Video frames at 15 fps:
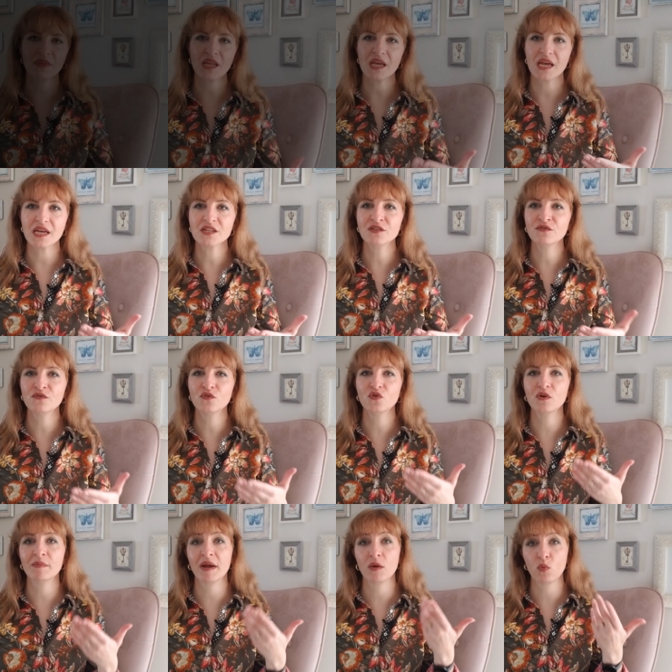As
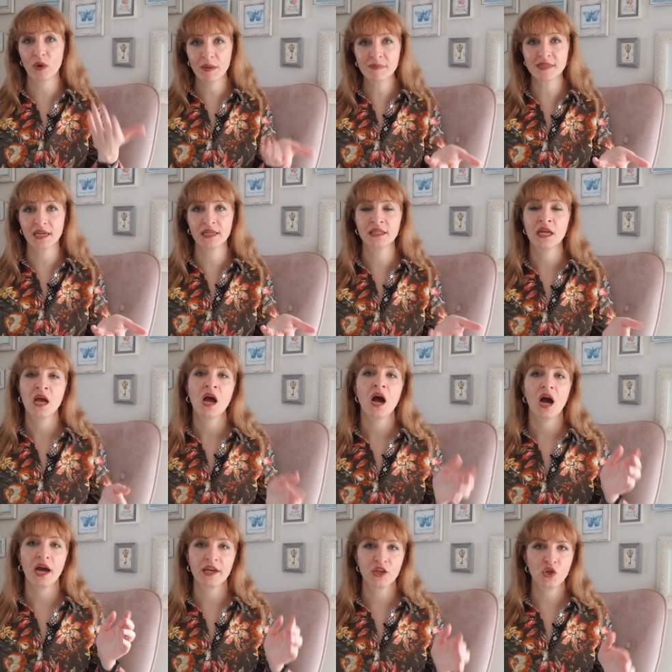for my website,
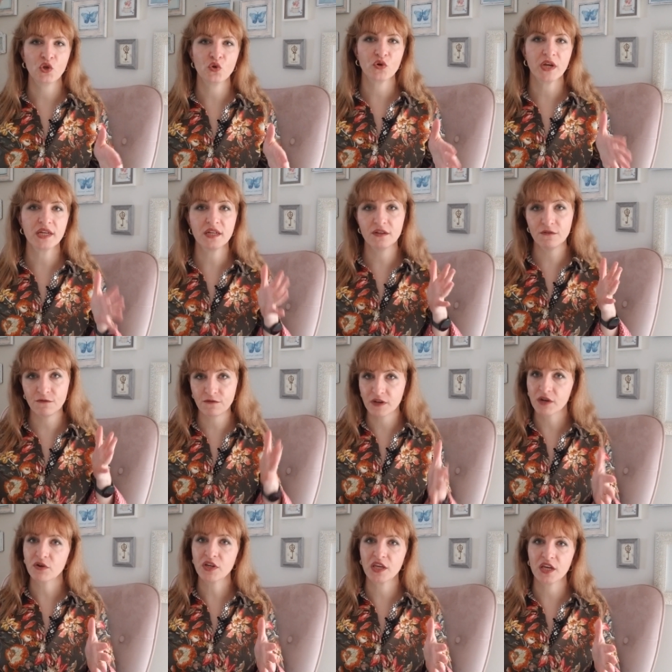I curate it
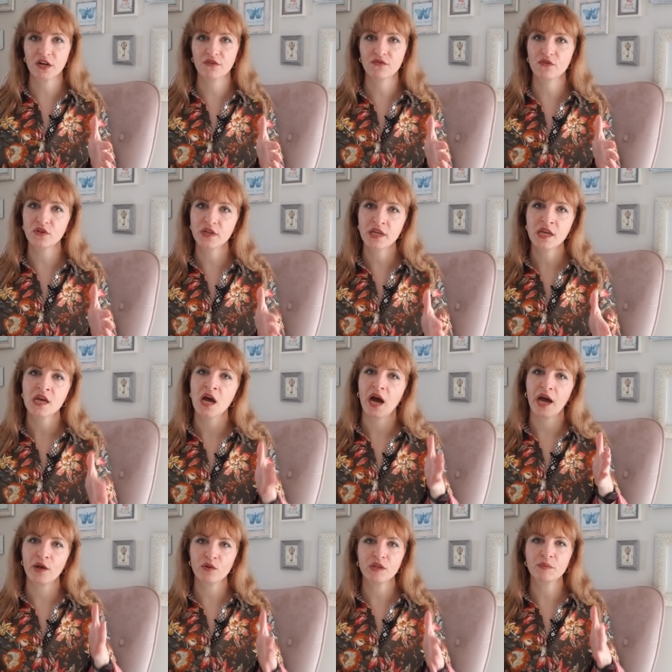very carefully.
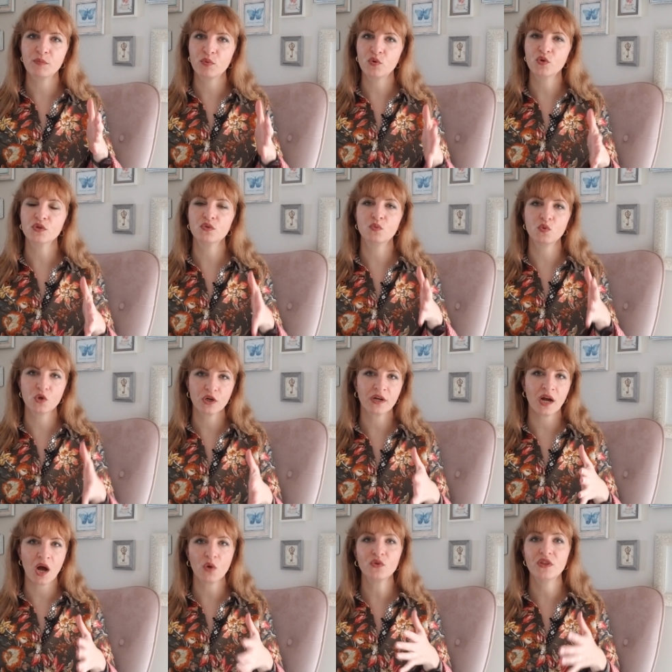I only put work
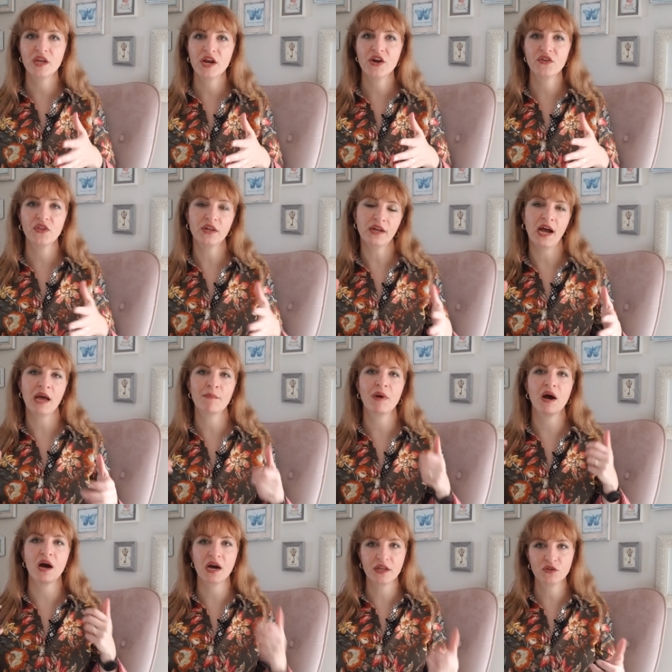out there that I'm
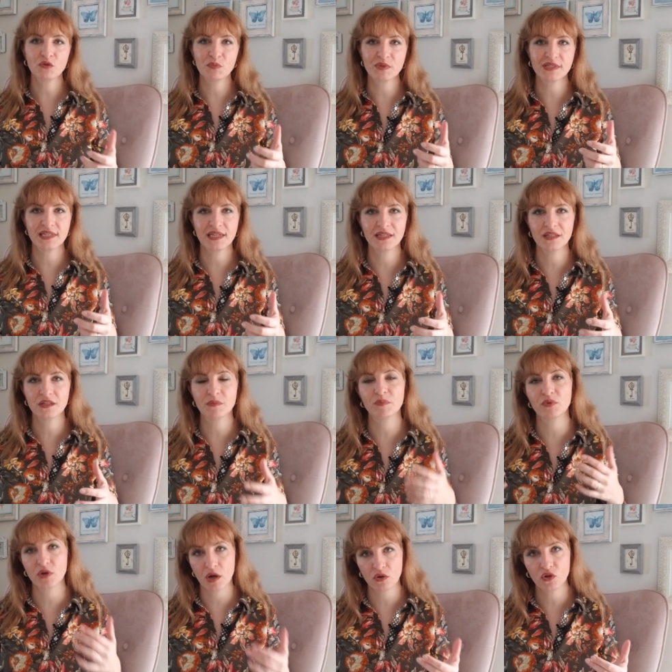100%
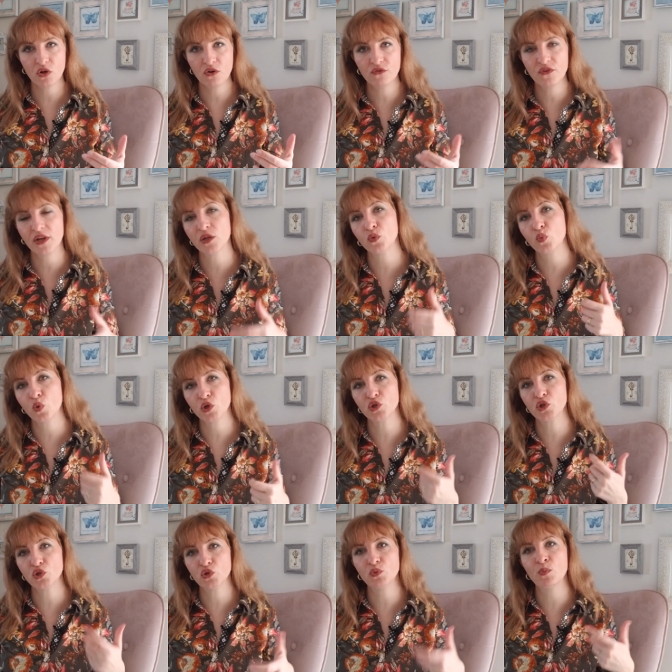proud of and want
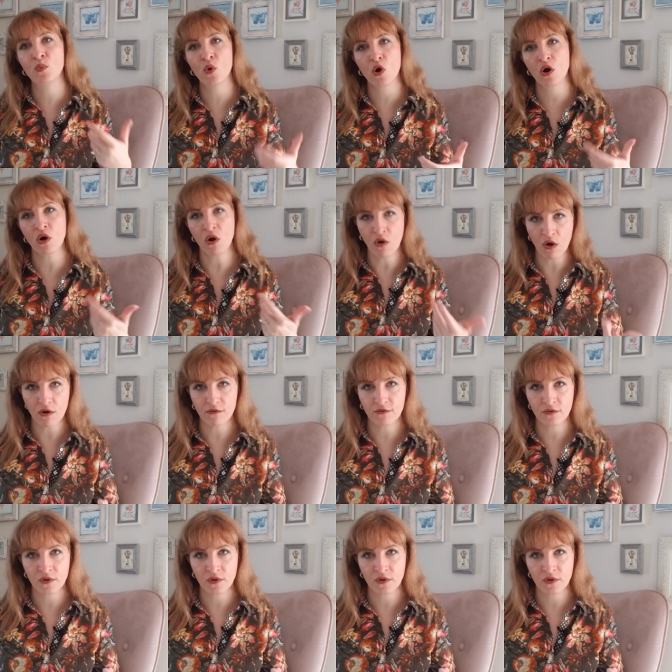to do more of.